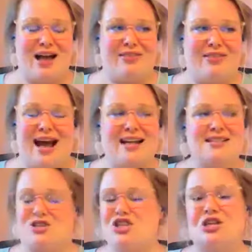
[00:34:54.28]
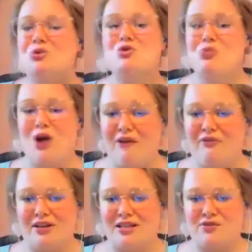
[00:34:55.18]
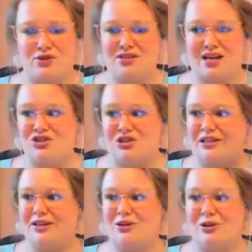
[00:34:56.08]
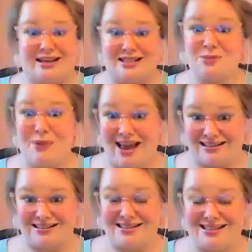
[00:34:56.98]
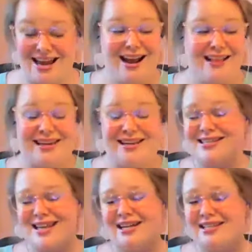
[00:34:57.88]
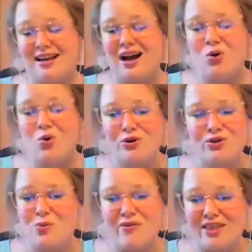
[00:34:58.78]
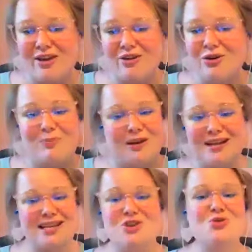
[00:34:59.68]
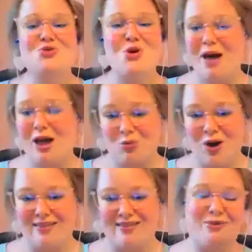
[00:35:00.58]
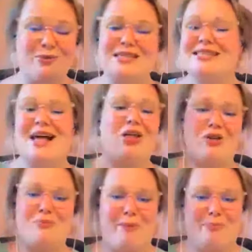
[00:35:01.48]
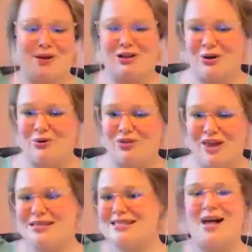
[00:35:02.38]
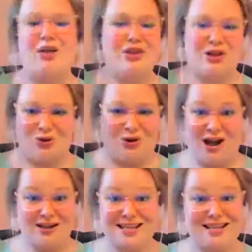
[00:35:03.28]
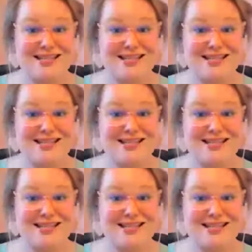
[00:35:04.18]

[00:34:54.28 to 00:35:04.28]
they had such huge profits for such little expense. They decided to cut corners wherever they could because they knew no matter what, they would sell the Mop and Glow, they would sell the Clorox, they'd